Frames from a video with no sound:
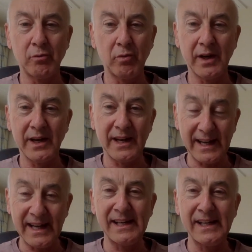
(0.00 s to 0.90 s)
where
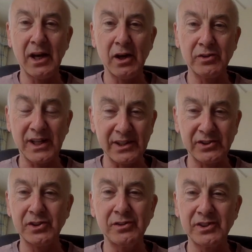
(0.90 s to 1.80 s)
it knows as
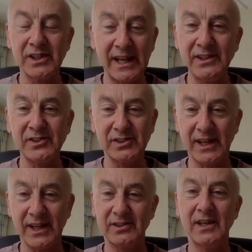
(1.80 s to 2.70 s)
soon as an
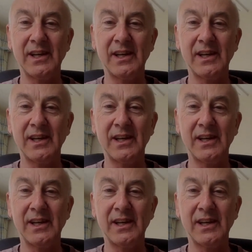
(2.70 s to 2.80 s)
insect